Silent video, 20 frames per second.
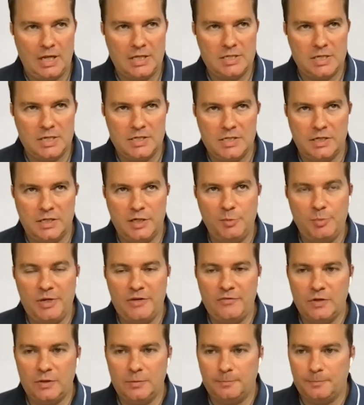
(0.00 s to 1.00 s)
It's a little bit
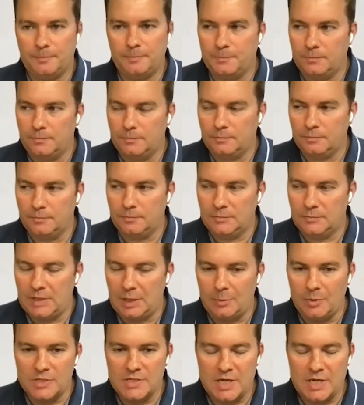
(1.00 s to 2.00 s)
of a
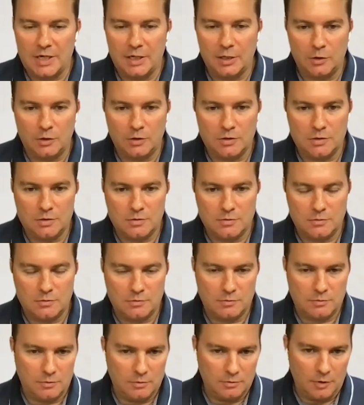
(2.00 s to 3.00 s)
double-sided
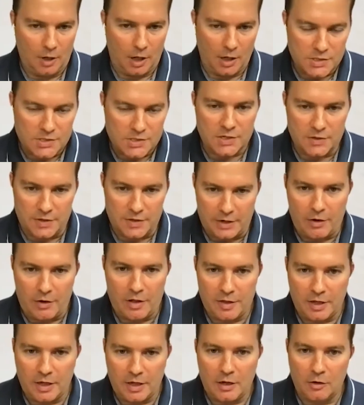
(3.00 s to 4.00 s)
answer there.
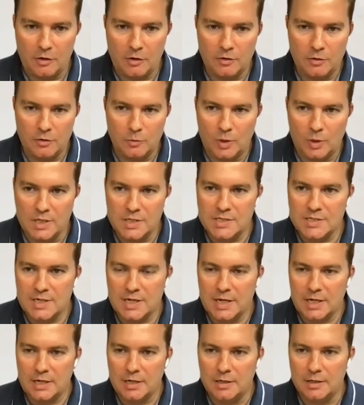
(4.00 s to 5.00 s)
I think on the one
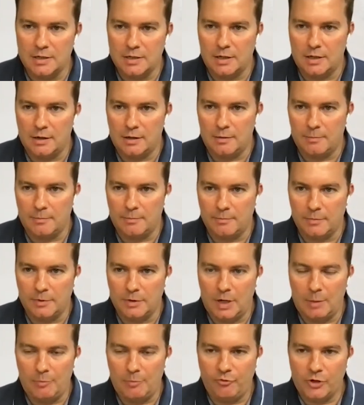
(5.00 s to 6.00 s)
side,
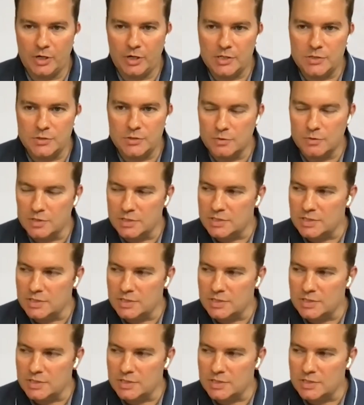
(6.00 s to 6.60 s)
UP42